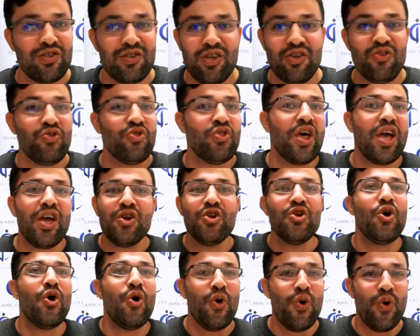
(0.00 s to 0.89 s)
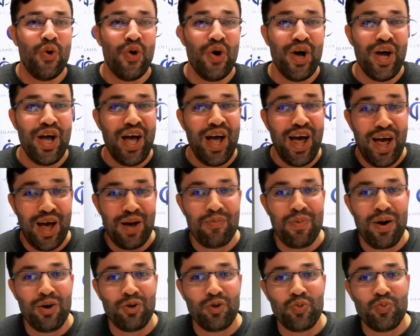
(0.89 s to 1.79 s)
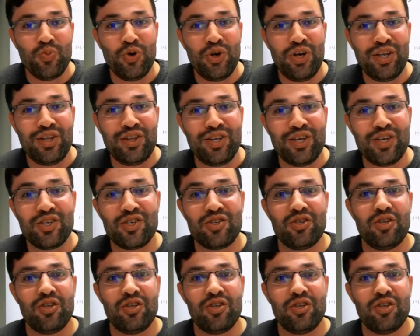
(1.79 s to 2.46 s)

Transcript: Did they know about politics?